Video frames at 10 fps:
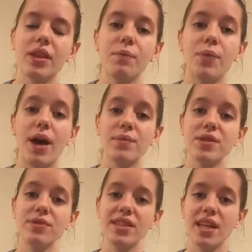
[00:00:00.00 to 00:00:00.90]
Bobsy
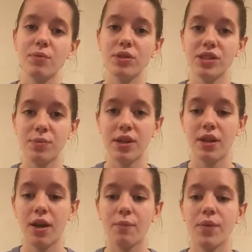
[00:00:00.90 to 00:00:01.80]
was able to
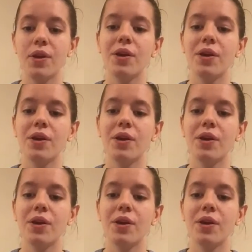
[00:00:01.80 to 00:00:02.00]
become